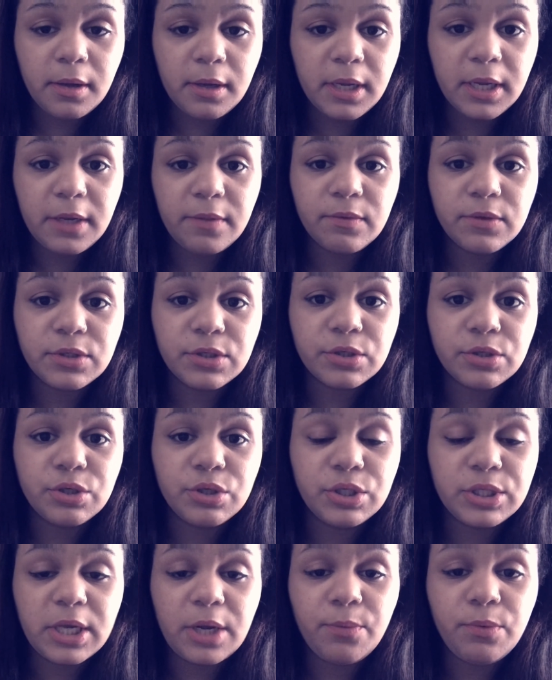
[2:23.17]
getting the
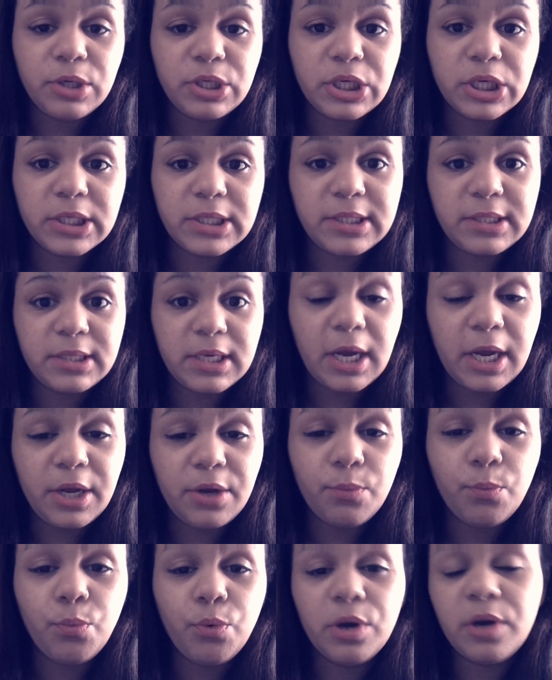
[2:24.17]
surgeries, I wish I
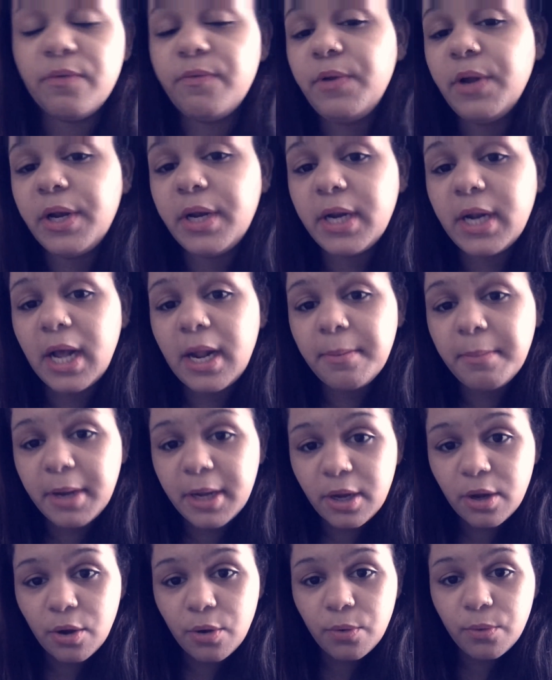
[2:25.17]
would have done it on
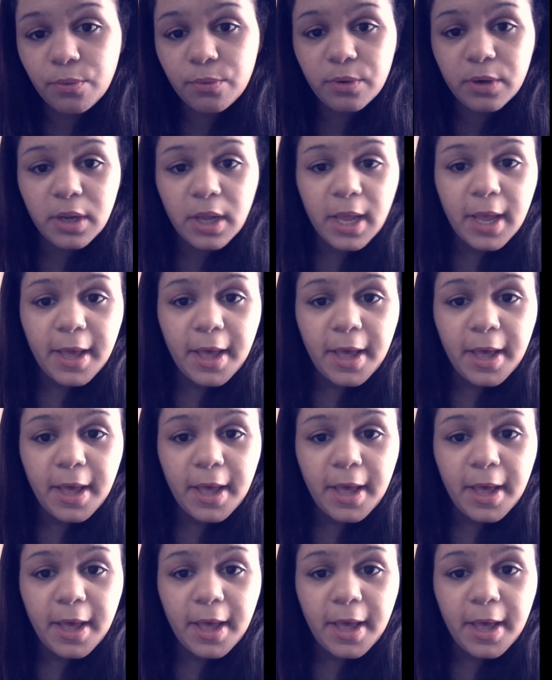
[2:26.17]
my own,